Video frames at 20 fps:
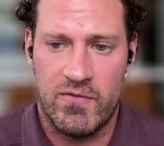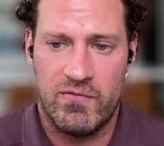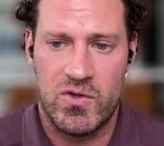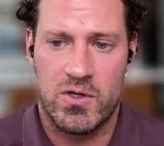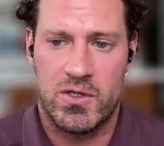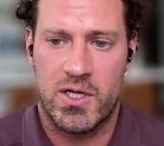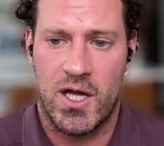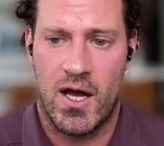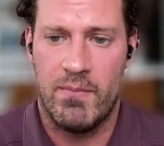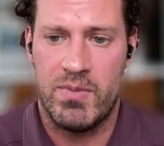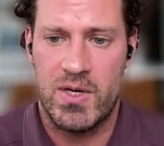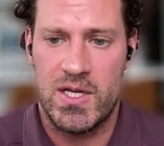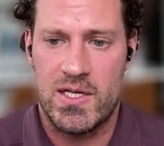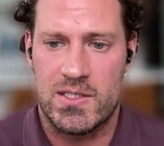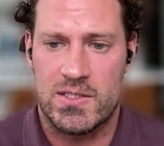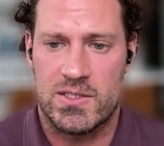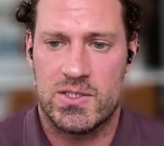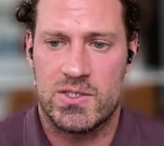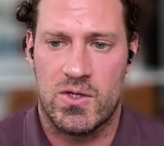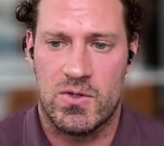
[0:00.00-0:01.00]
your company
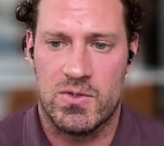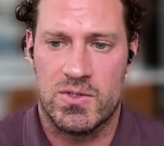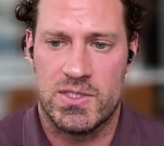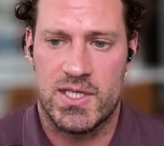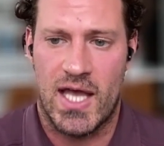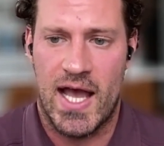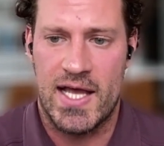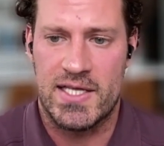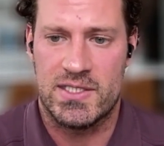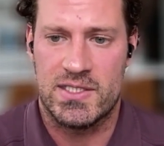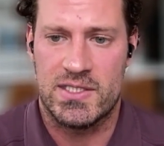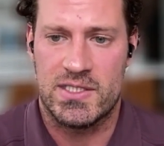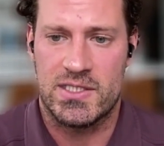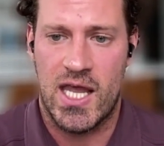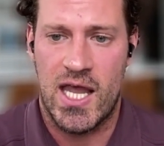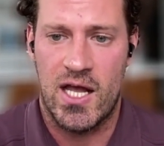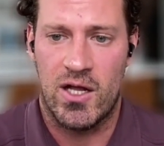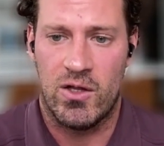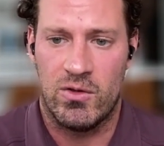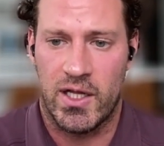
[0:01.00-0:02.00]
is a certain size and
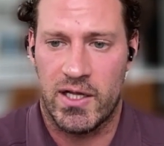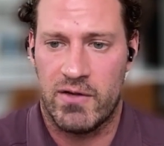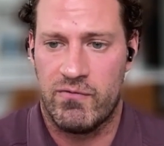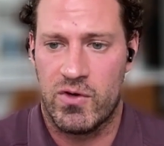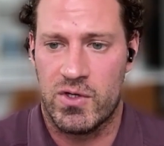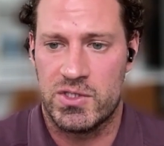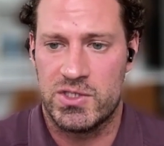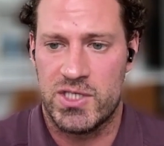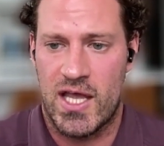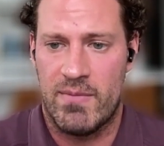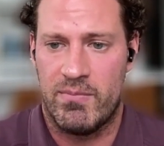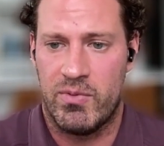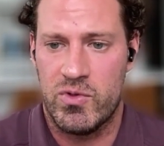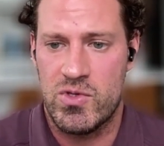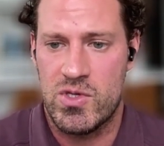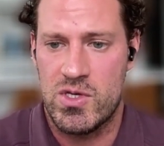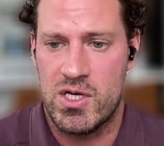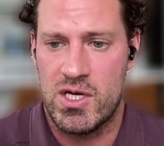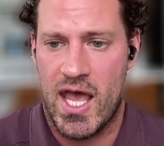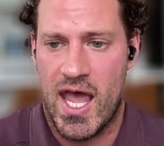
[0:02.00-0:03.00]
scale, like for example,
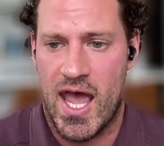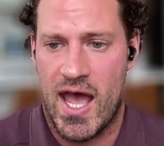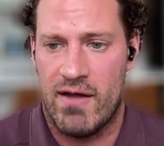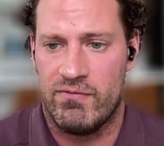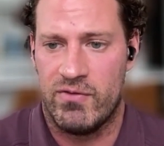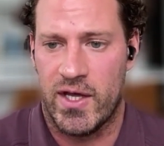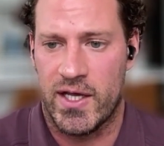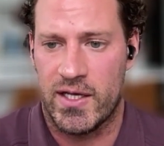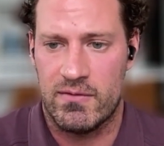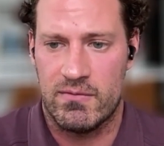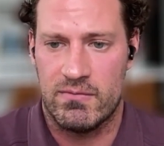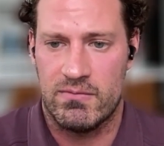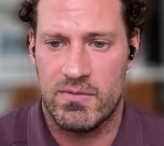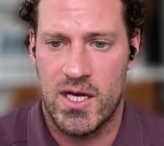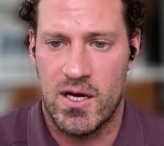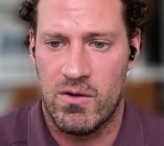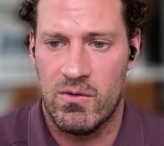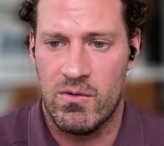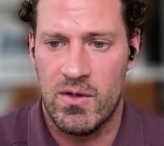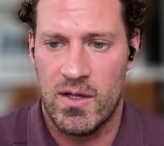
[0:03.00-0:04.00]
you need to have
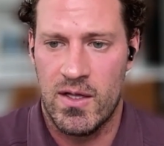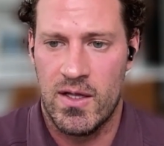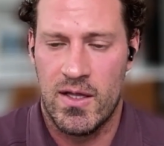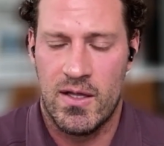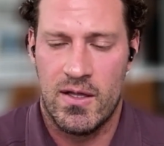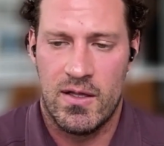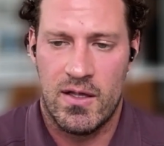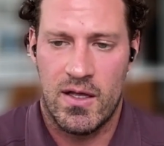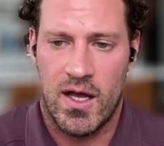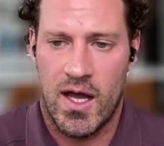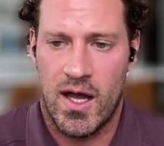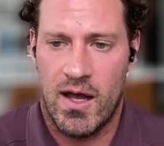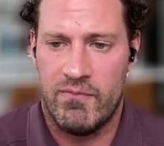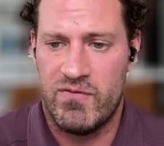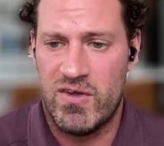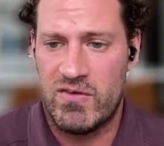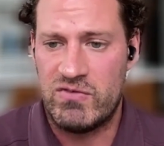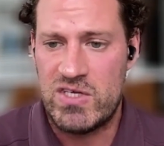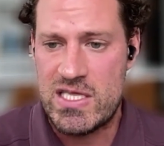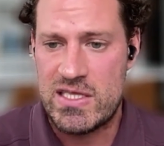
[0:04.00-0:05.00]

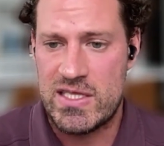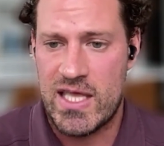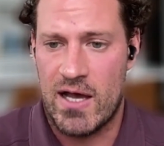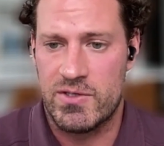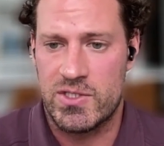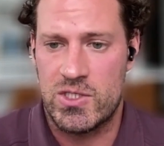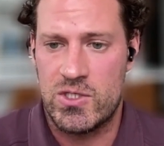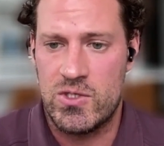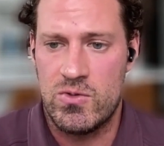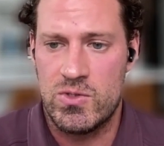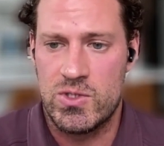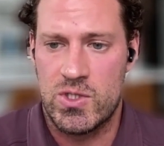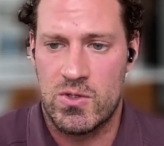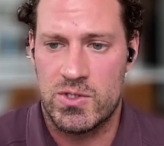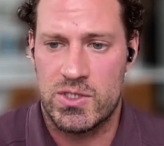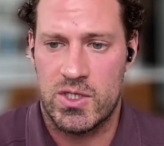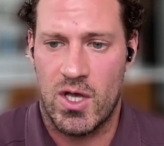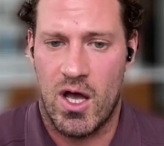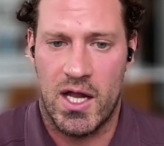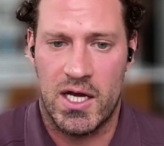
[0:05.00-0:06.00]
15,000
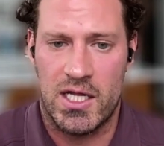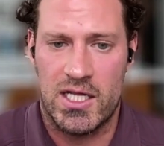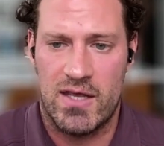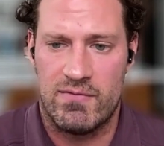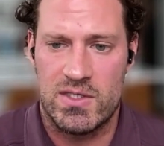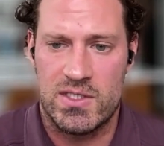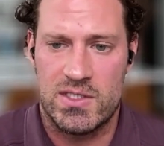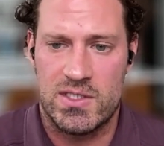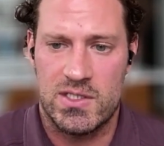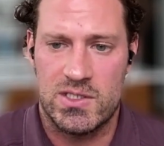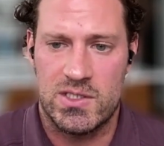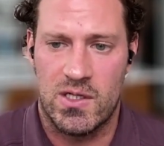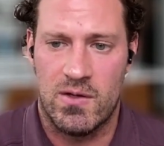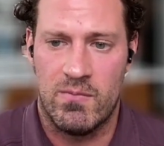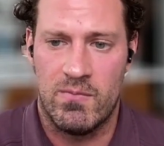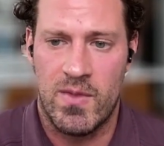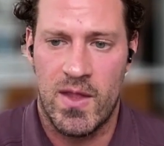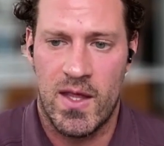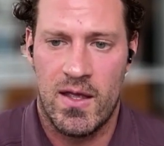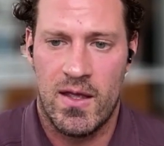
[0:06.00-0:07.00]
users on a given
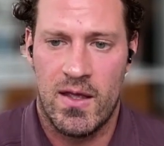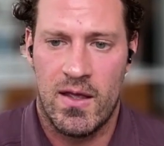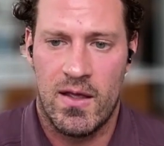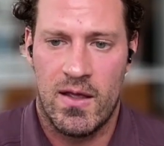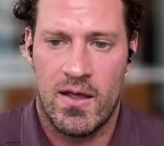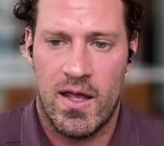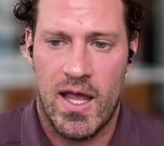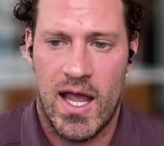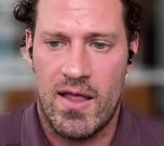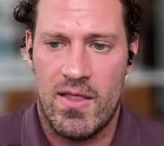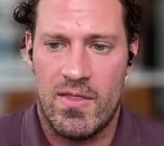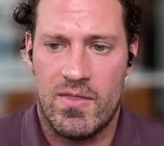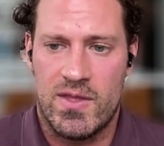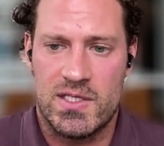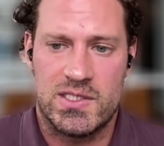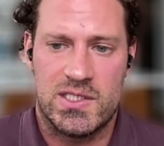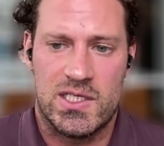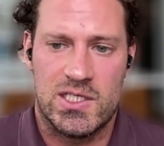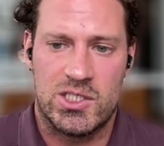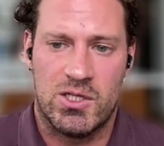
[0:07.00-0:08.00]
system, and
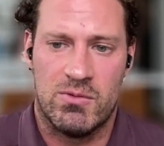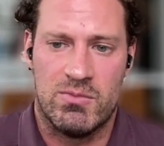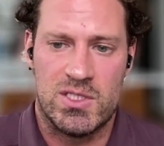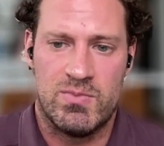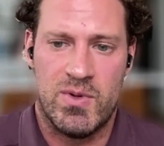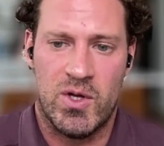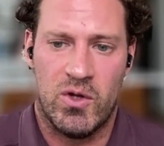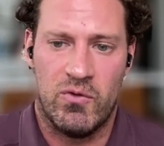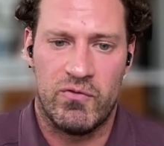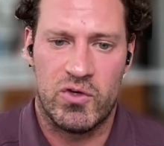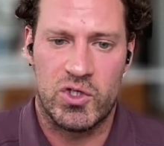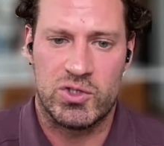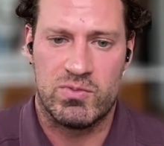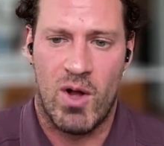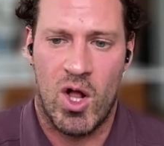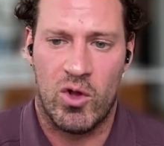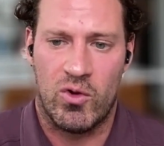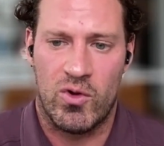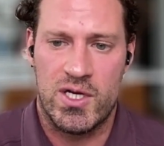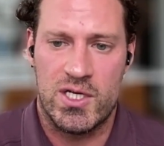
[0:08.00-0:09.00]
this system is built for
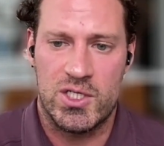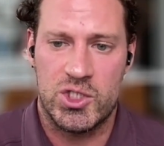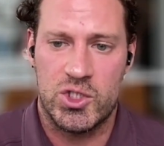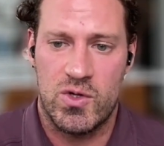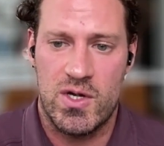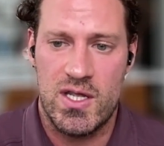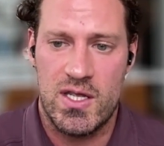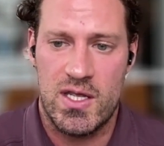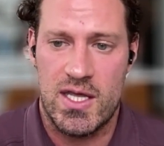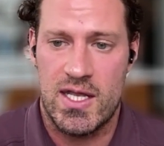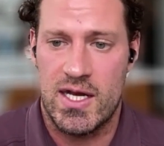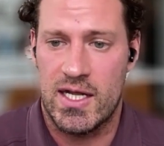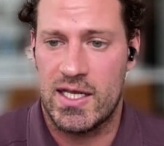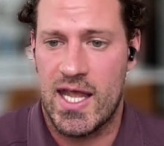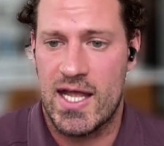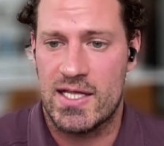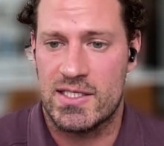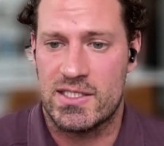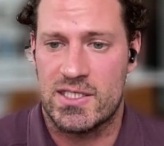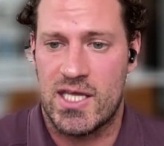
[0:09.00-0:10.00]
smaller industry and it
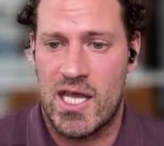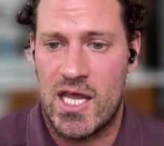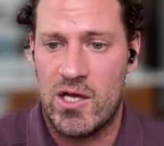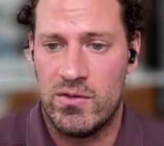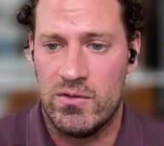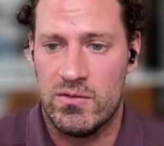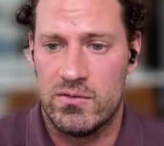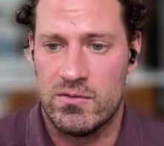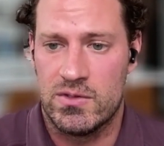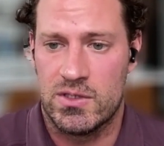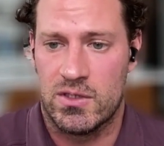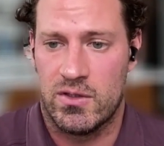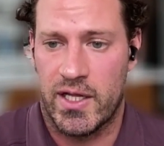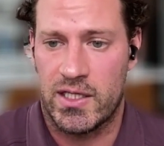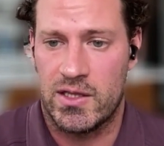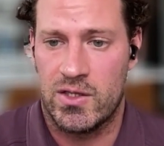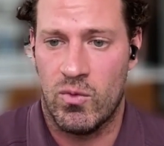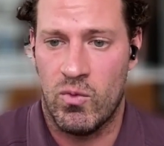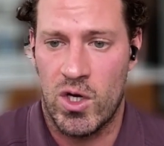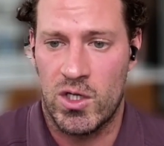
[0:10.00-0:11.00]
can't scale to
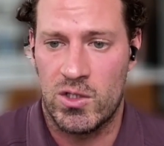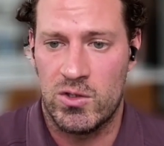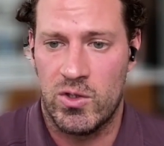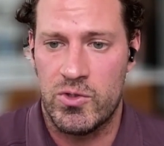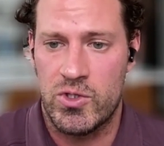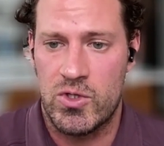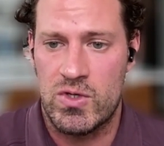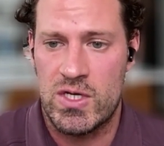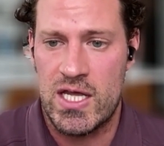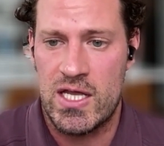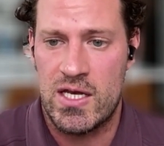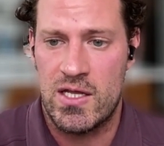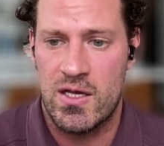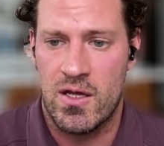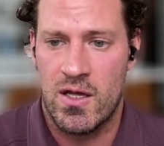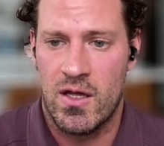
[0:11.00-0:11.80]
like the workload you need.